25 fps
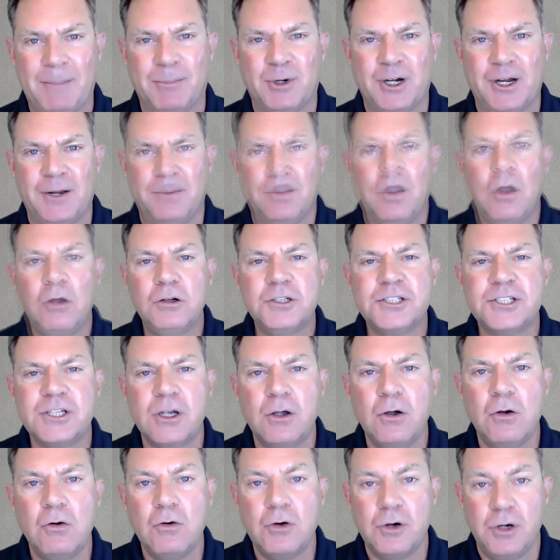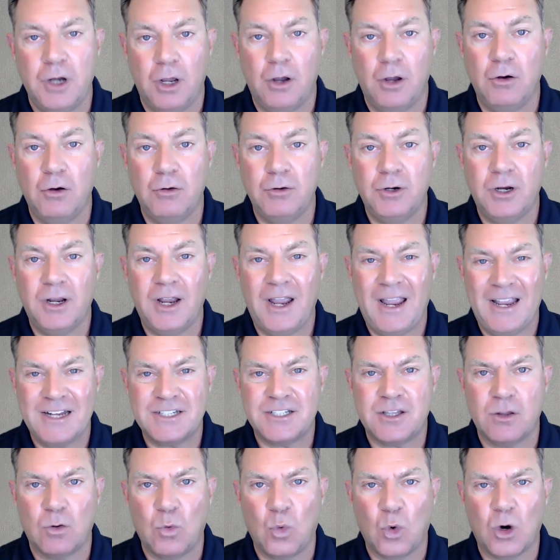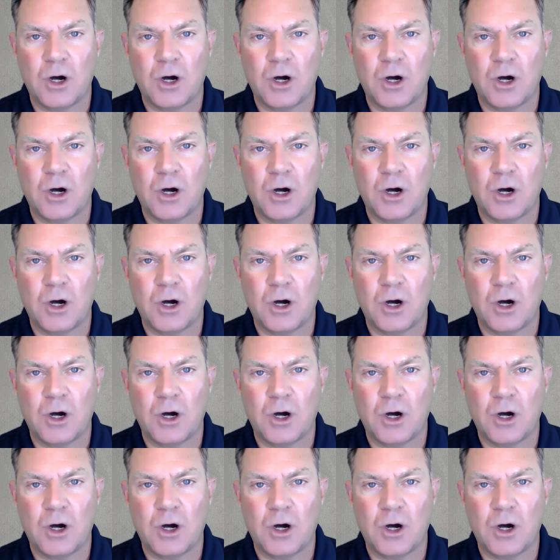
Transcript: memory, also known as the